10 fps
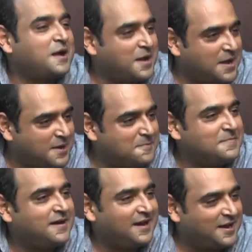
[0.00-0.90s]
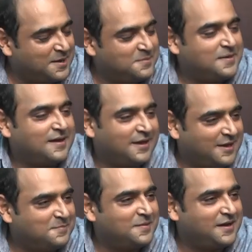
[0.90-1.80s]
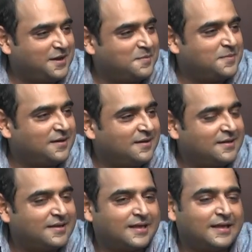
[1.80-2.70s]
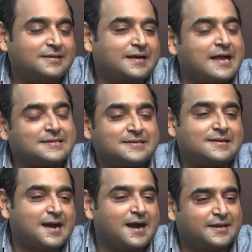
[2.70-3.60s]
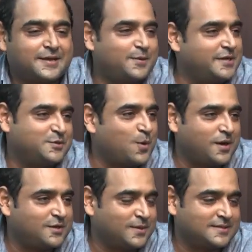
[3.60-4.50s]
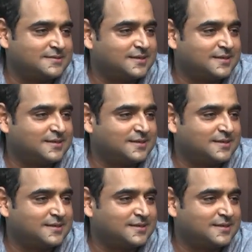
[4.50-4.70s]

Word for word: or something uh, um, was based um, on um, adu adu pathi solunga. Adu actually Karki only told it to us